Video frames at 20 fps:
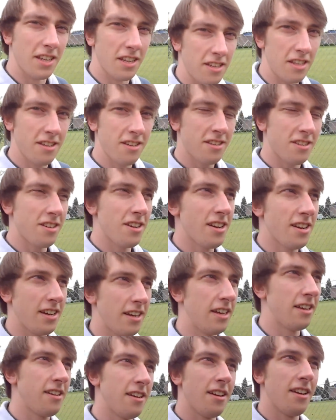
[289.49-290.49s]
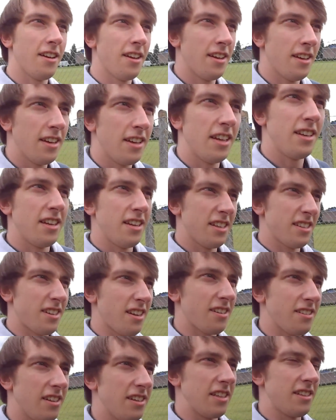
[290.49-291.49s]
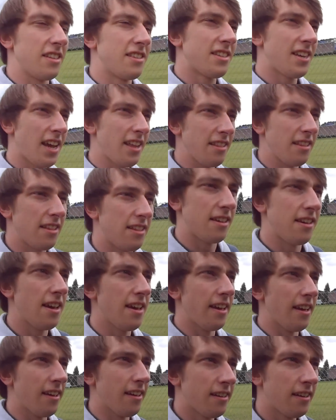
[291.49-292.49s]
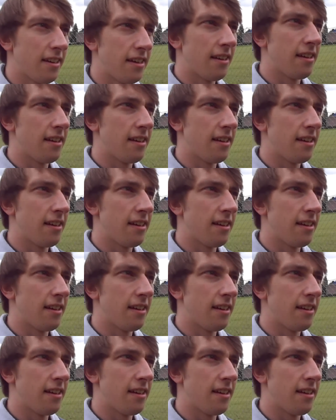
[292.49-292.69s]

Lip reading: that this year is kind of like the 10th year.